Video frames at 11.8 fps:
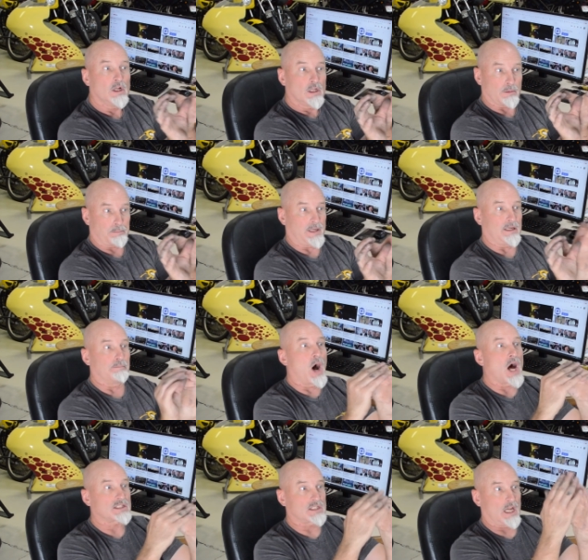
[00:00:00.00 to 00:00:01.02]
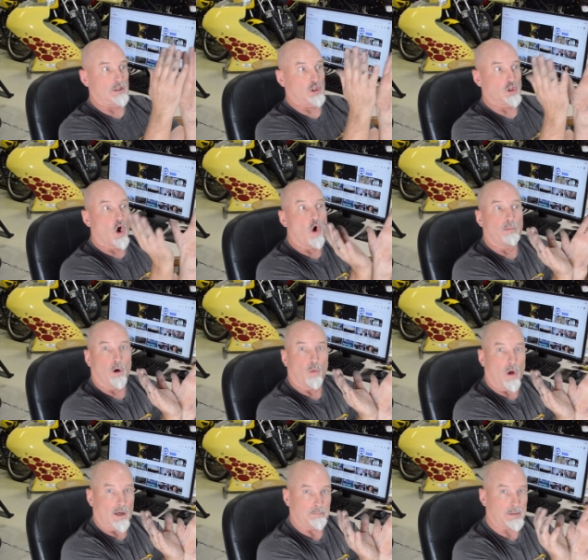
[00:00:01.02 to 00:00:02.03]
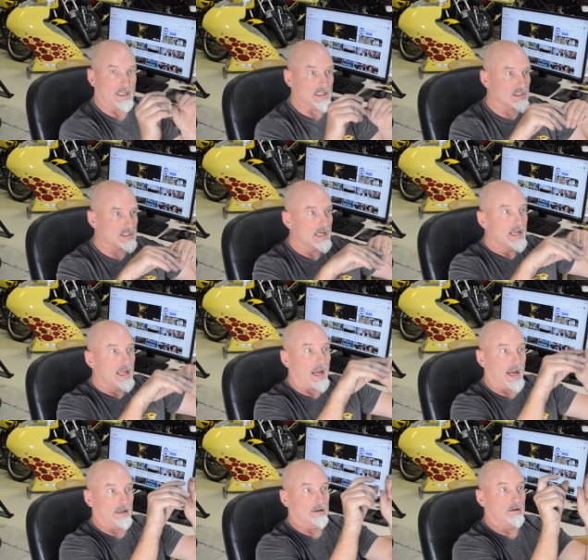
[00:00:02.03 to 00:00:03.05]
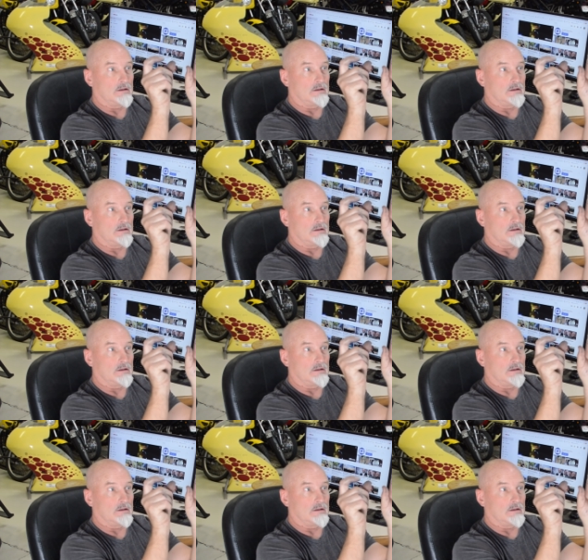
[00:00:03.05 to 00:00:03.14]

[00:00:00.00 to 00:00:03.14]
the pin boss and the dome are one piece, and